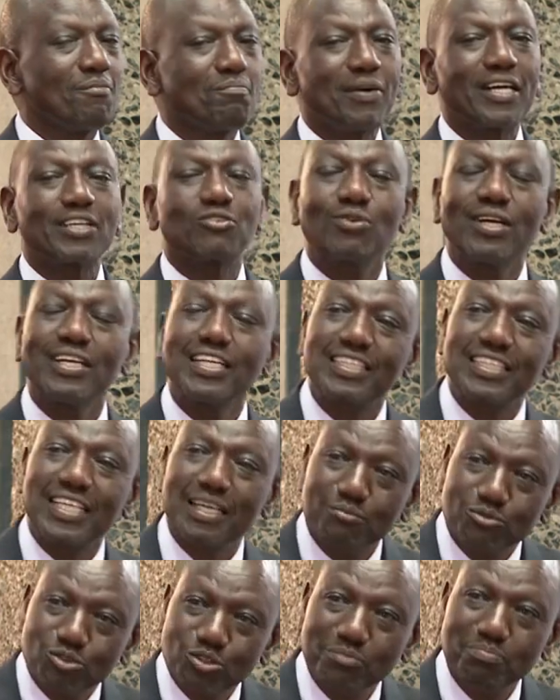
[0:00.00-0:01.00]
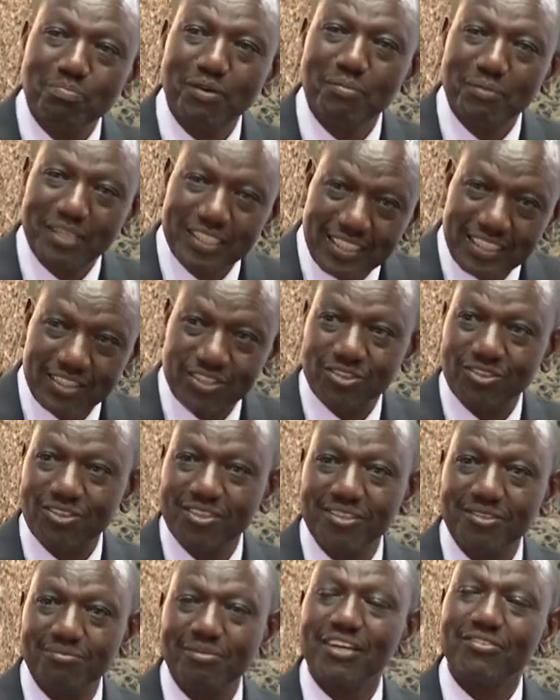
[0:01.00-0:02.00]
But when it came to implementation,
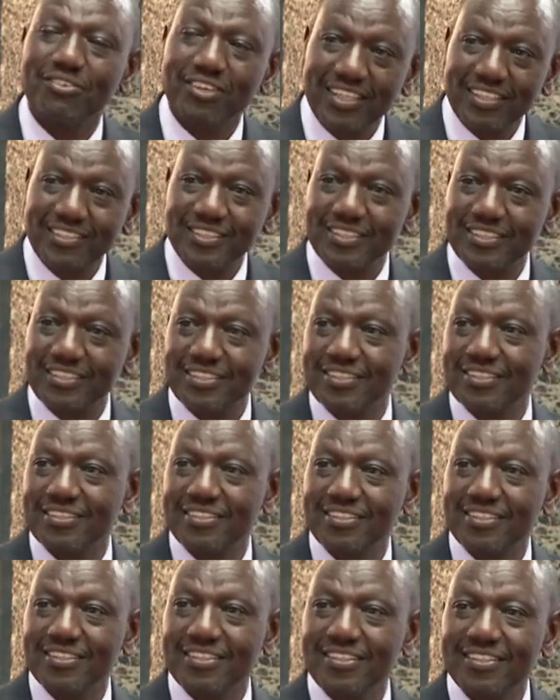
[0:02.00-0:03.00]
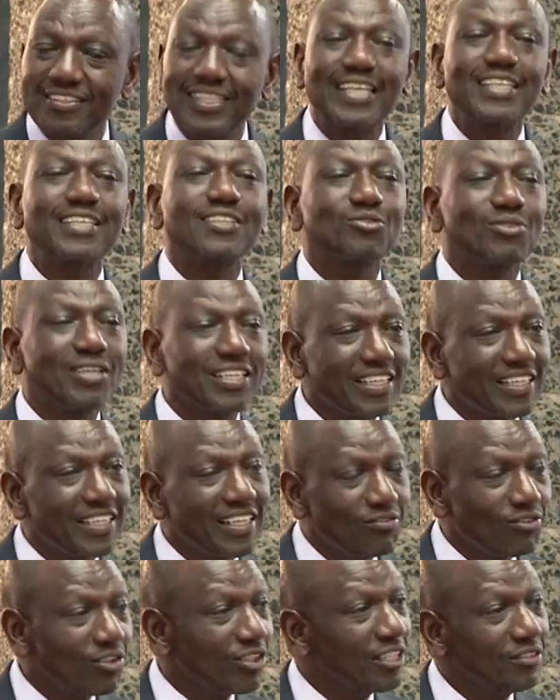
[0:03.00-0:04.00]
my friends, that is where the
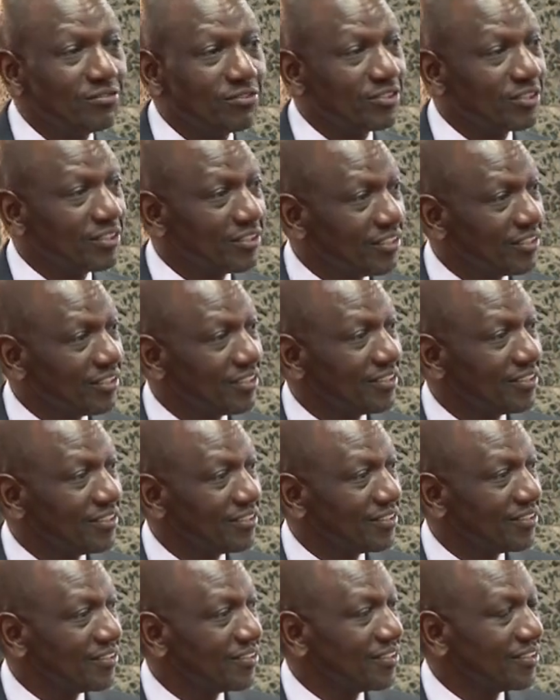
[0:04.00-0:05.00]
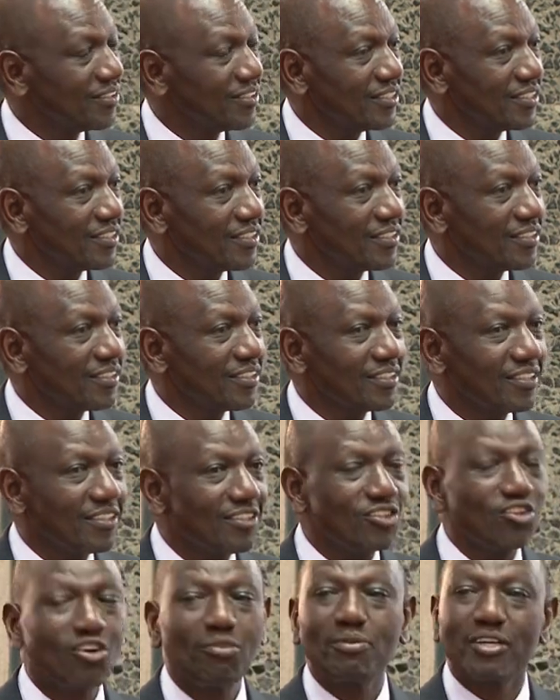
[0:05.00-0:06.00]
devil lives.
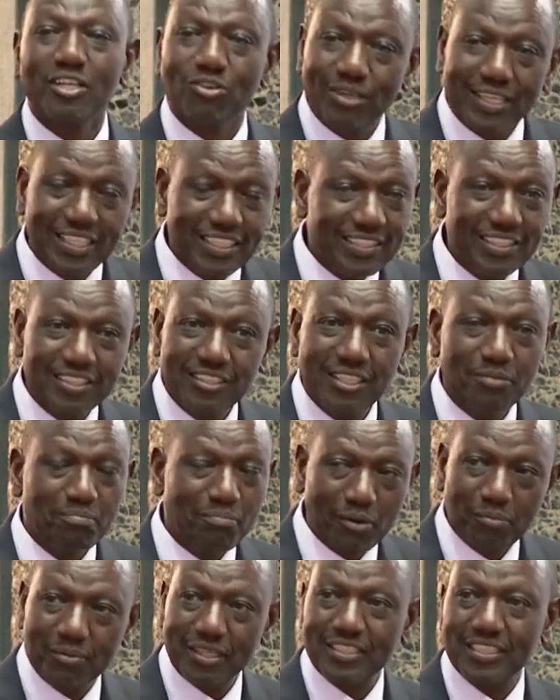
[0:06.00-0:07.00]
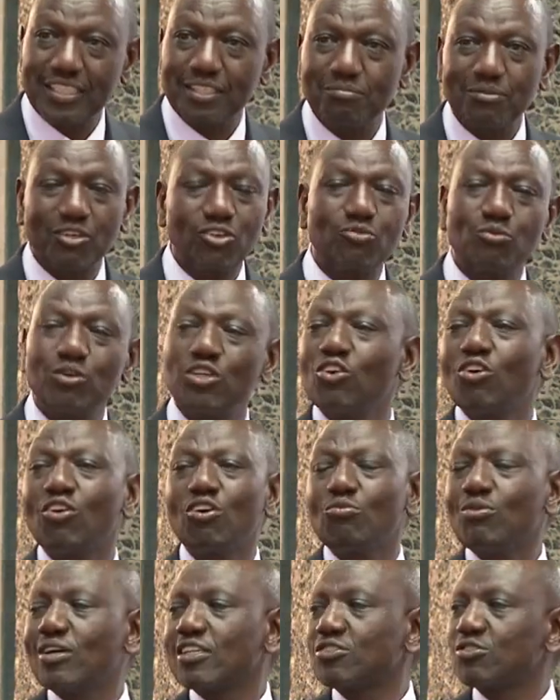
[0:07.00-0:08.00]
Nobody wanted it implemented. Because we
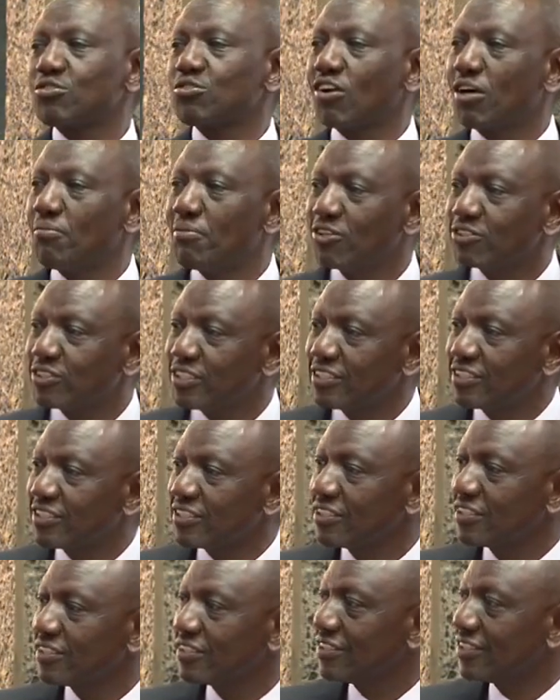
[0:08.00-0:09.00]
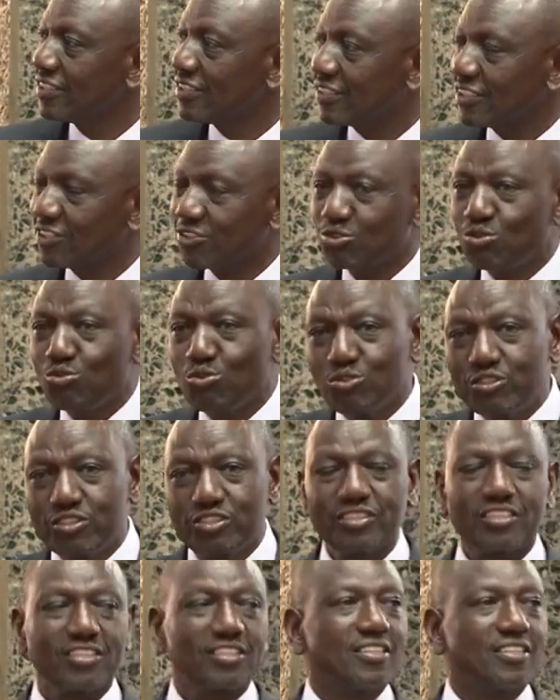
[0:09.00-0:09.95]
all want to talk about it. It is good.